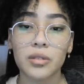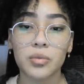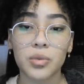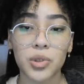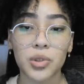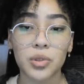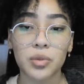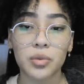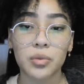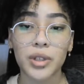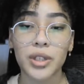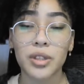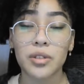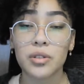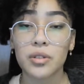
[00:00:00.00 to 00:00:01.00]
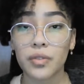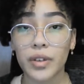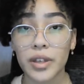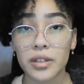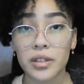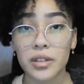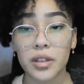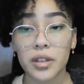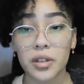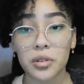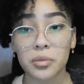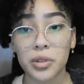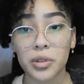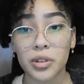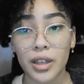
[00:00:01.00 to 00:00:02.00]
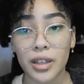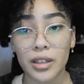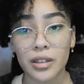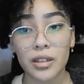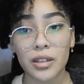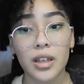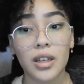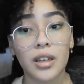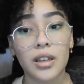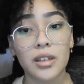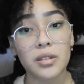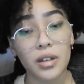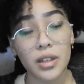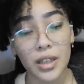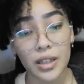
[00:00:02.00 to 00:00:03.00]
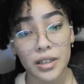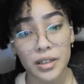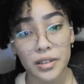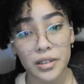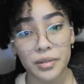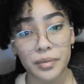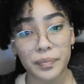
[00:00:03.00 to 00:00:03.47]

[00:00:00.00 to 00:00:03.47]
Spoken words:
region where the surface glycoprotein is located.